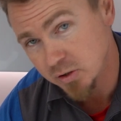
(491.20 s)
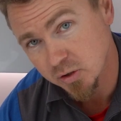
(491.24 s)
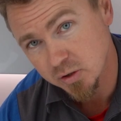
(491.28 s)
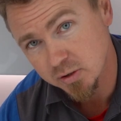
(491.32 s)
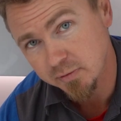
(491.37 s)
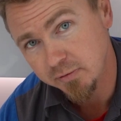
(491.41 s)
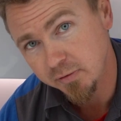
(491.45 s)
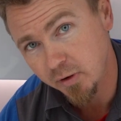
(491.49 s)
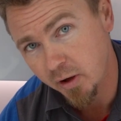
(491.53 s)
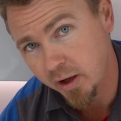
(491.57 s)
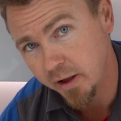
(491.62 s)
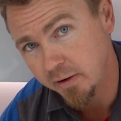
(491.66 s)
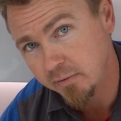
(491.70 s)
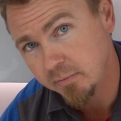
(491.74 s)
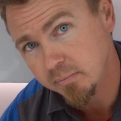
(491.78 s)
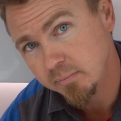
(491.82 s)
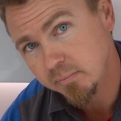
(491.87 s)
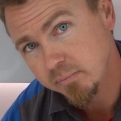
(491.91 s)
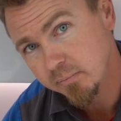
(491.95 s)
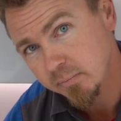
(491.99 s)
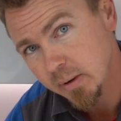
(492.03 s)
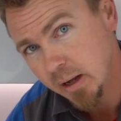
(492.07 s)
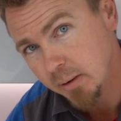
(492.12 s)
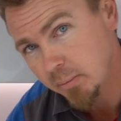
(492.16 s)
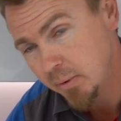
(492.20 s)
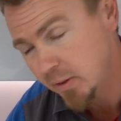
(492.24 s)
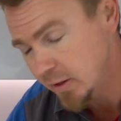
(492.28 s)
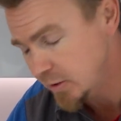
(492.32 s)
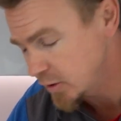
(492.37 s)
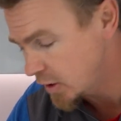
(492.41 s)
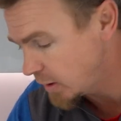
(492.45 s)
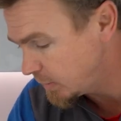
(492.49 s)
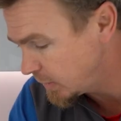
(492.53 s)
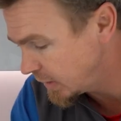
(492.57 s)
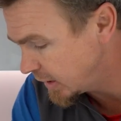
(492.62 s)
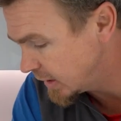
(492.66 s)
are just fine by the
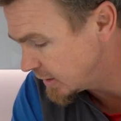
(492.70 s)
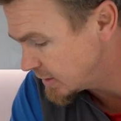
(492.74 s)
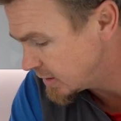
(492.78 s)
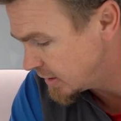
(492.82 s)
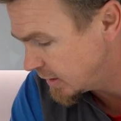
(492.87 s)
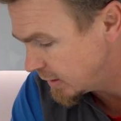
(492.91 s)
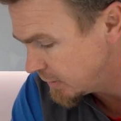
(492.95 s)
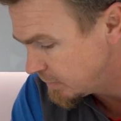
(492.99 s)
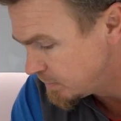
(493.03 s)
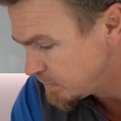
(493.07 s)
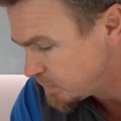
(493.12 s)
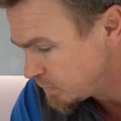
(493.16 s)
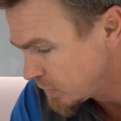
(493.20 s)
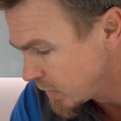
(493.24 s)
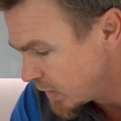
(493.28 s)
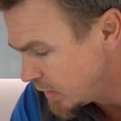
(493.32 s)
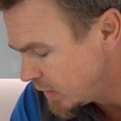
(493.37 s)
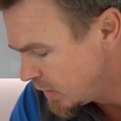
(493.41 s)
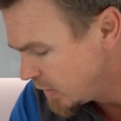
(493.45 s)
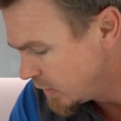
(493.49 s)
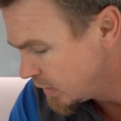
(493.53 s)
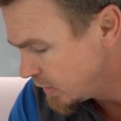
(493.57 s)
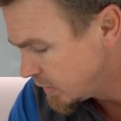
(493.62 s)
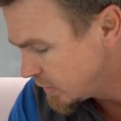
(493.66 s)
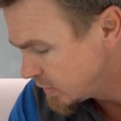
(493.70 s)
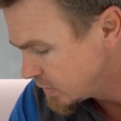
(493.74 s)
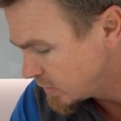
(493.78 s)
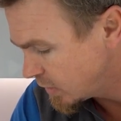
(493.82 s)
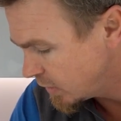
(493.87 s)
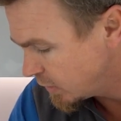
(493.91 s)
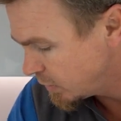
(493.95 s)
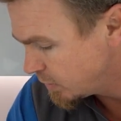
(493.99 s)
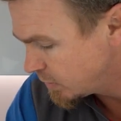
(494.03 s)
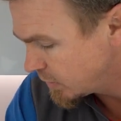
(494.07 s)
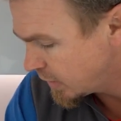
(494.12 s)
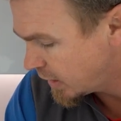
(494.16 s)
time it gets here.
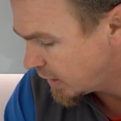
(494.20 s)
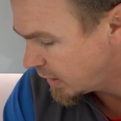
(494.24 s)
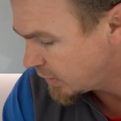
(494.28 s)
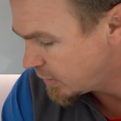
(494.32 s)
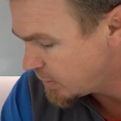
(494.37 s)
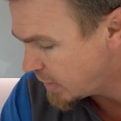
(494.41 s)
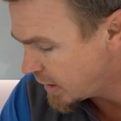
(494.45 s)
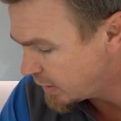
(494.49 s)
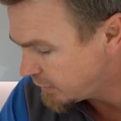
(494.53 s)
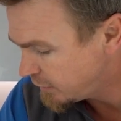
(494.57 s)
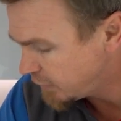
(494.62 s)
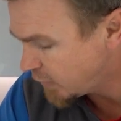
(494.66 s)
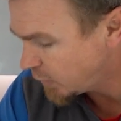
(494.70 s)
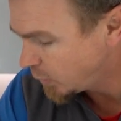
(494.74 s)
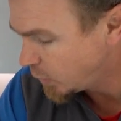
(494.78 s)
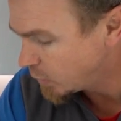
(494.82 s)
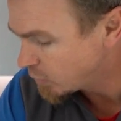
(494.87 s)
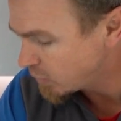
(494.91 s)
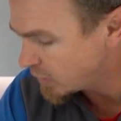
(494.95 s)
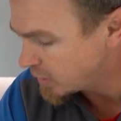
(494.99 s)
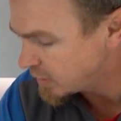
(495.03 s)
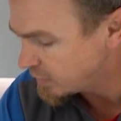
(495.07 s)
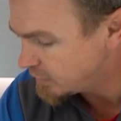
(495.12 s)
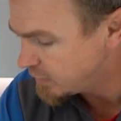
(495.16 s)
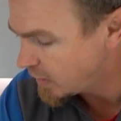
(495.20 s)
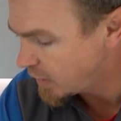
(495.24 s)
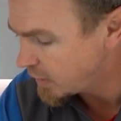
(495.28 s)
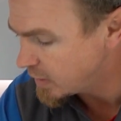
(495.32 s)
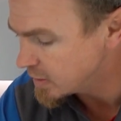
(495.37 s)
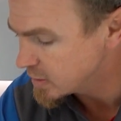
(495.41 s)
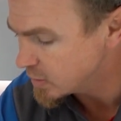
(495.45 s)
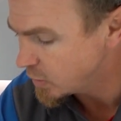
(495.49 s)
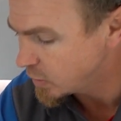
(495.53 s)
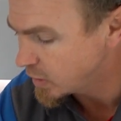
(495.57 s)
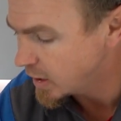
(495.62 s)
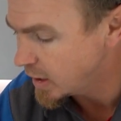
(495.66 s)
So the manifold will run to
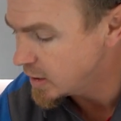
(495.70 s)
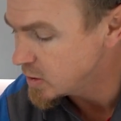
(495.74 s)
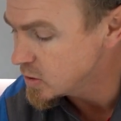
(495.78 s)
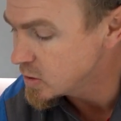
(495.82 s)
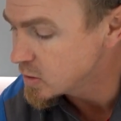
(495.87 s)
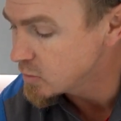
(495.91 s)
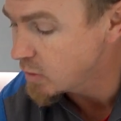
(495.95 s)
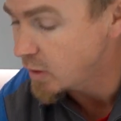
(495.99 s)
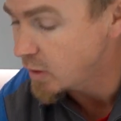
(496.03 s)
various locations